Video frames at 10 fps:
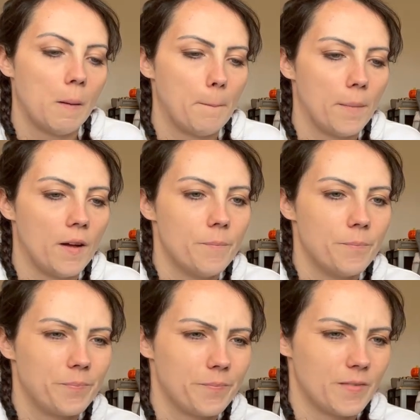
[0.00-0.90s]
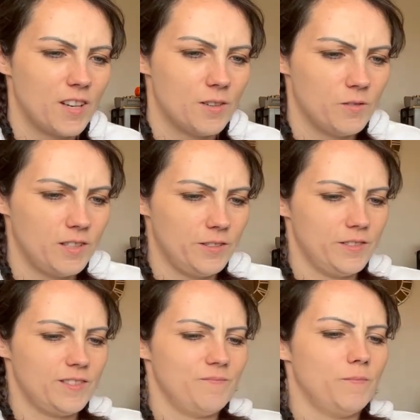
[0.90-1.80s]
but I don't want to
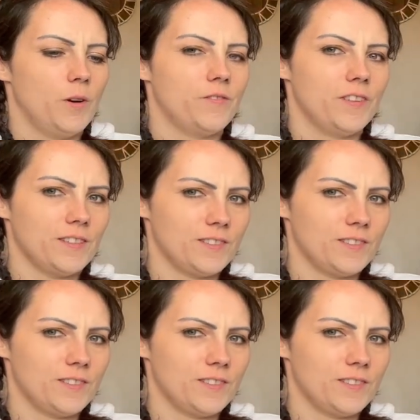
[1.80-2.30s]
lose my fingers